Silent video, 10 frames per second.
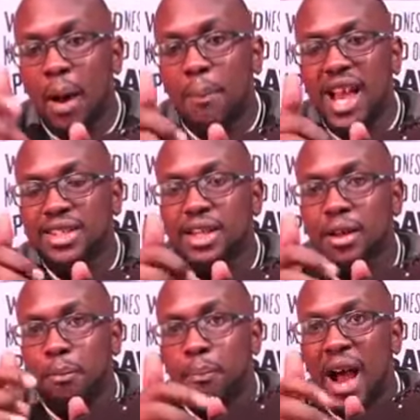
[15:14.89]
a plastic
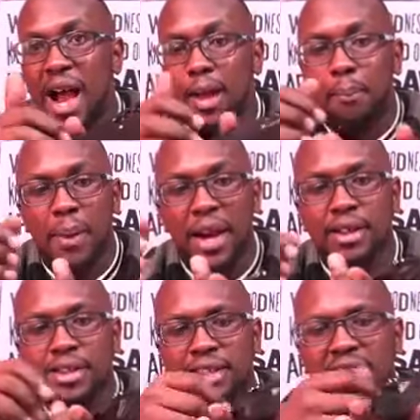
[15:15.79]
back, but it
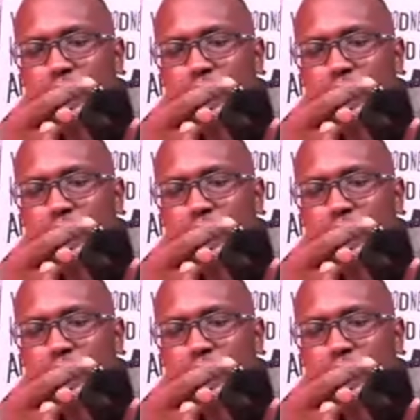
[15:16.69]
has